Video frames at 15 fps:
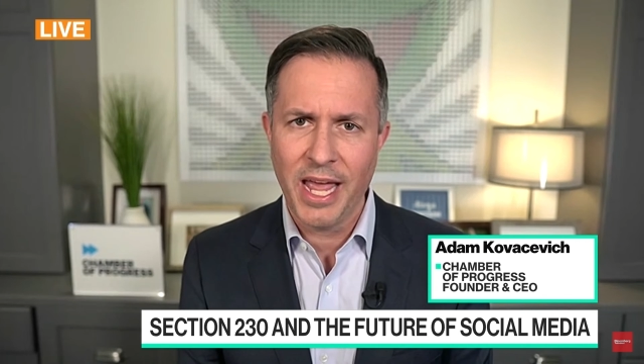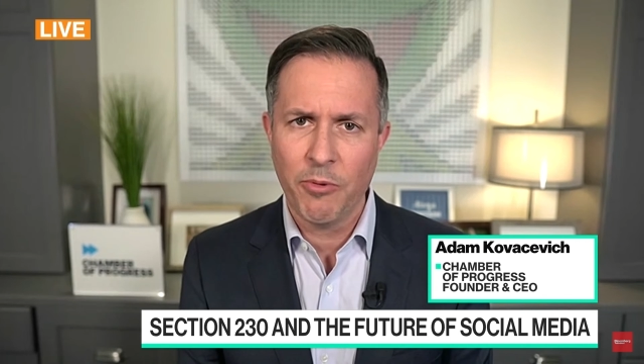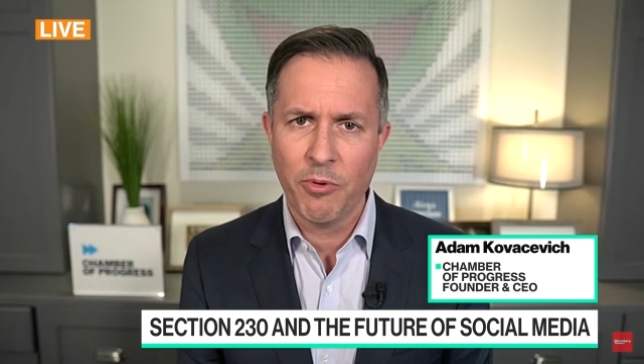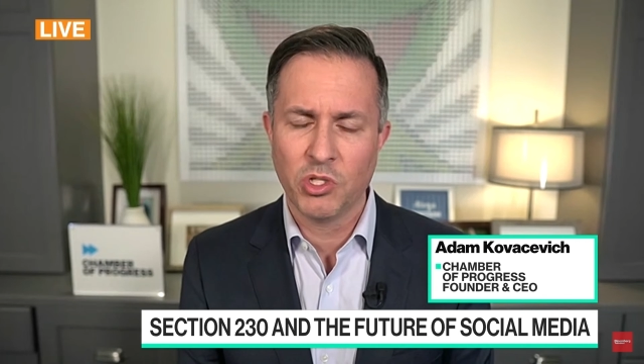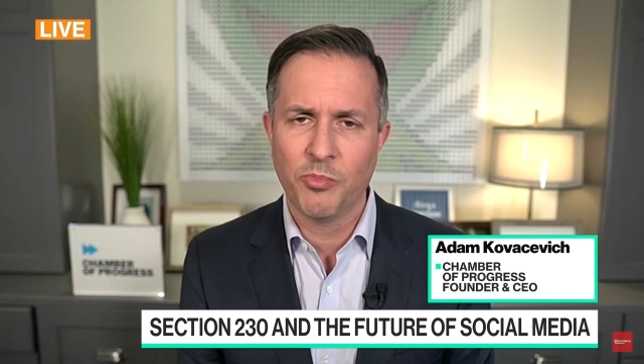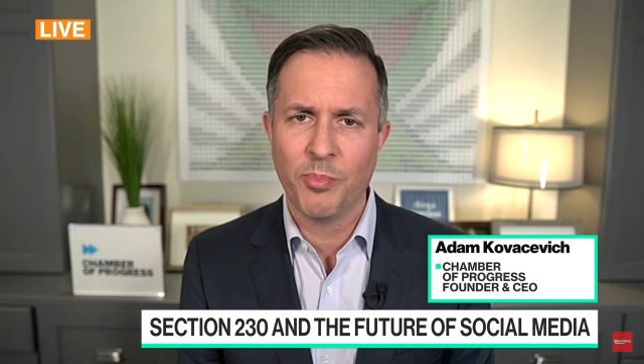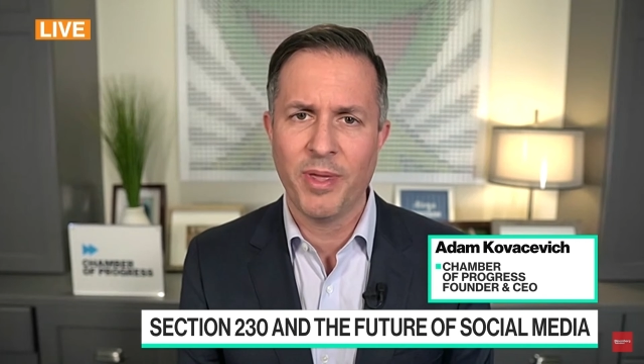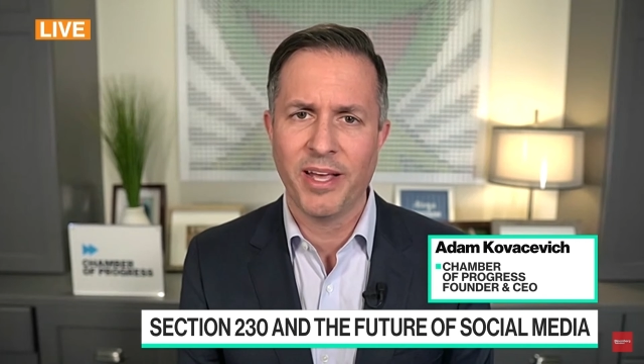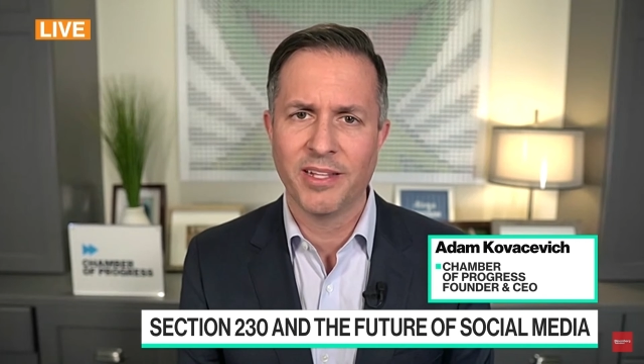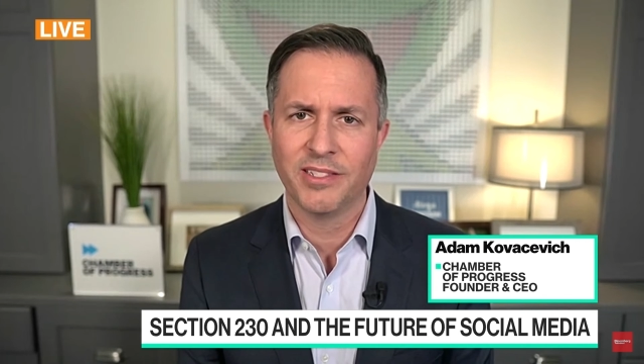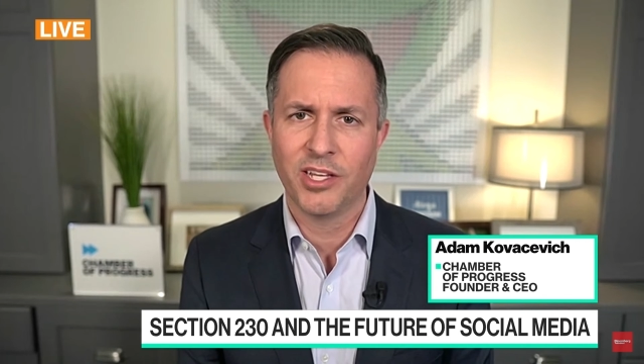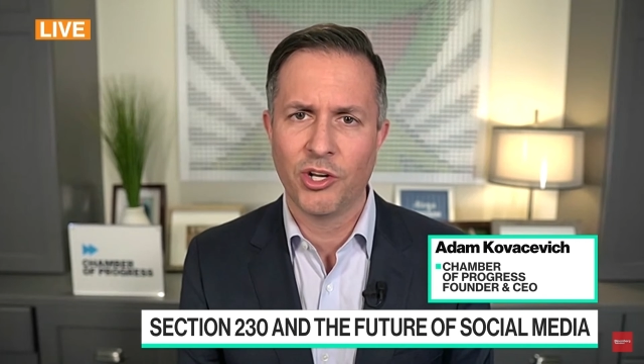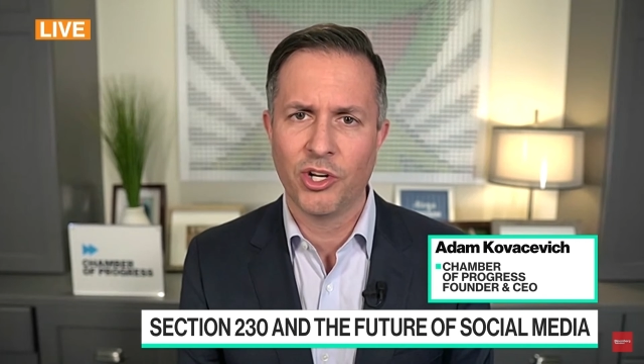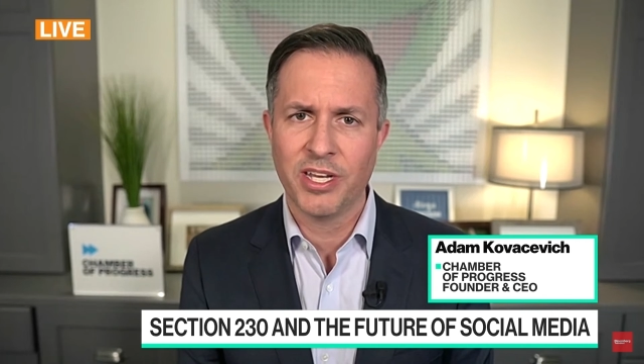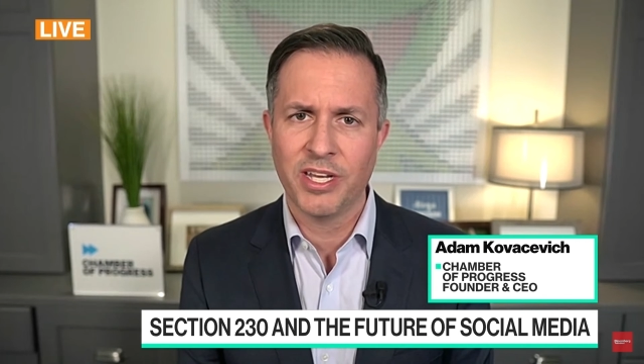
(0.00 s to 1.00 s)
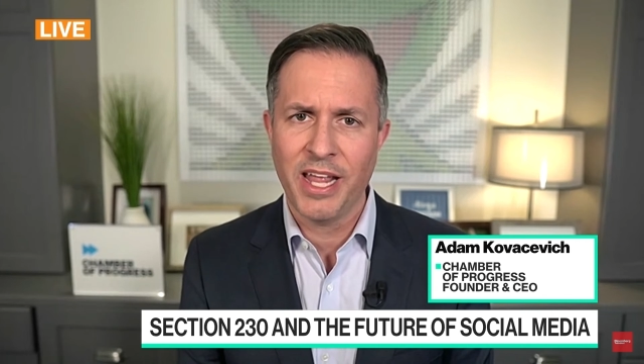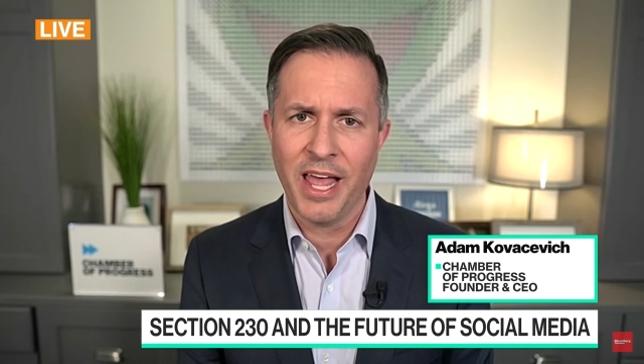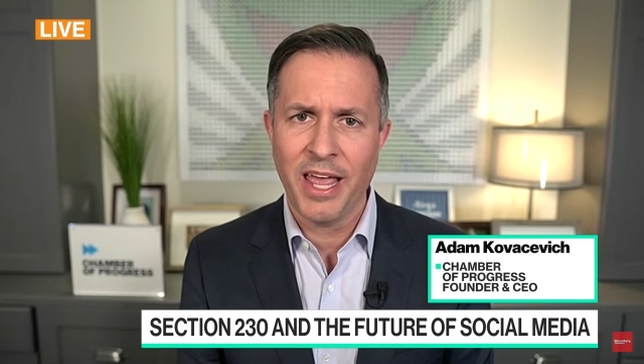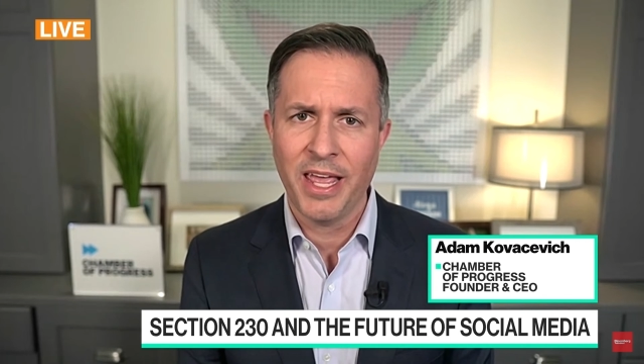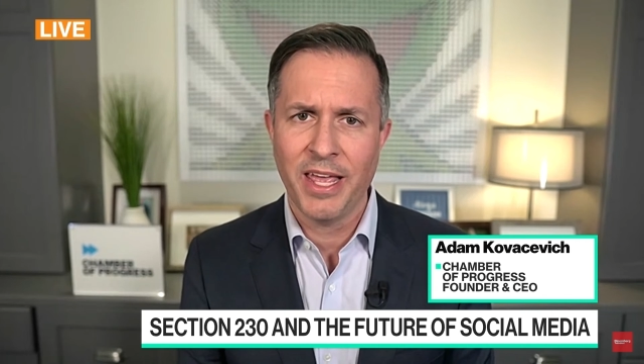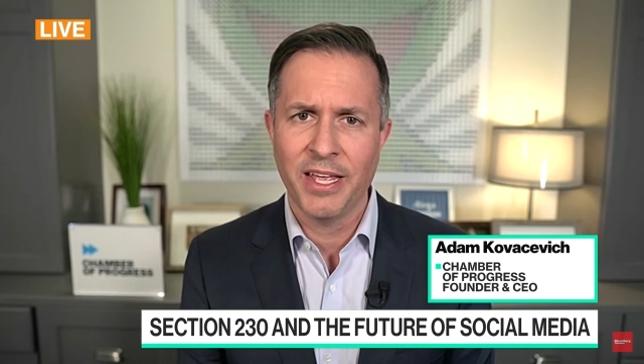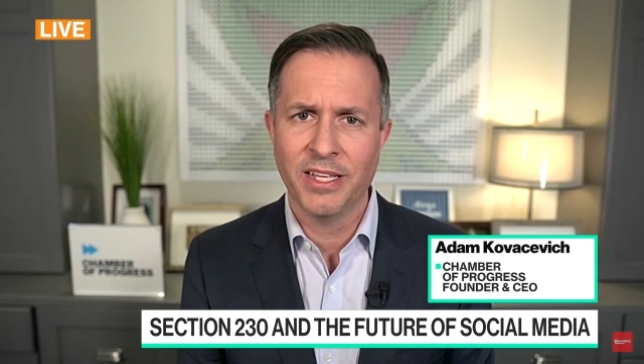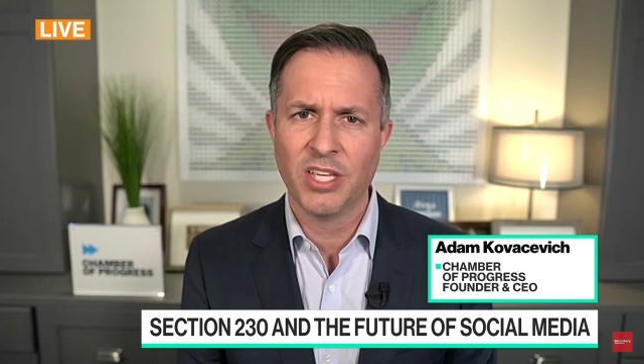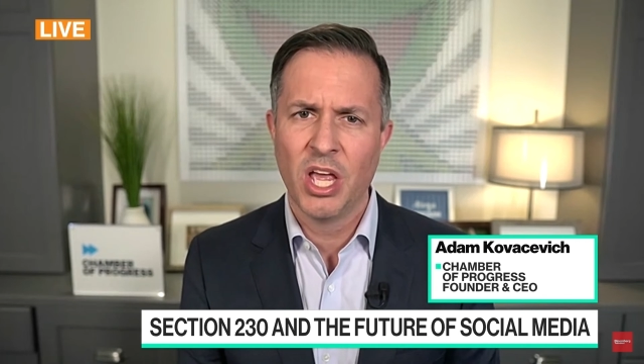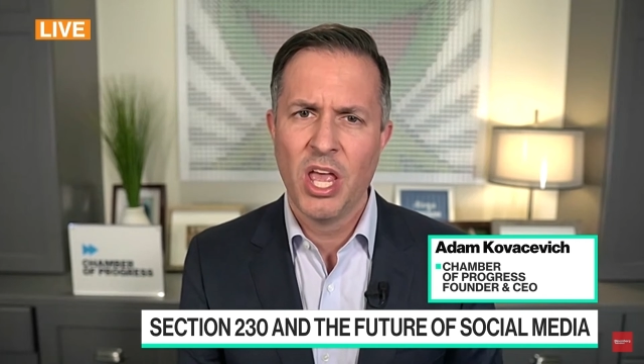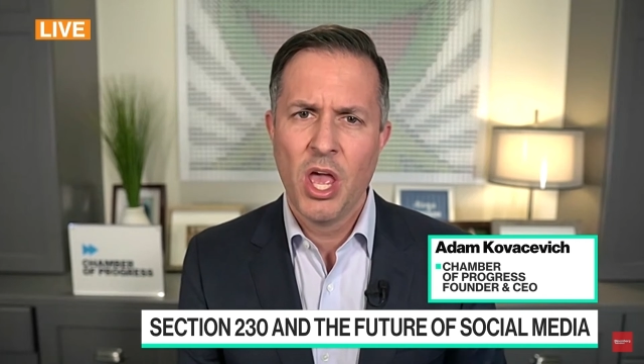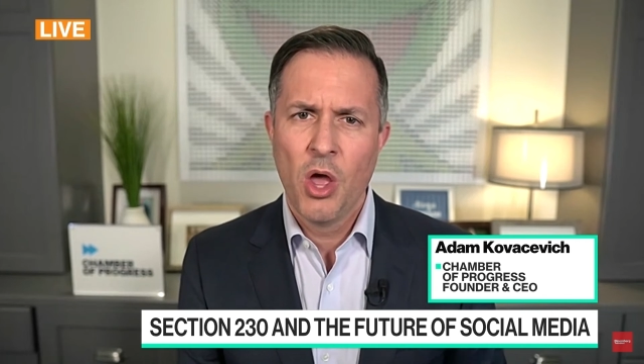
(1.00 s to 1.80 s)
What was being considered today is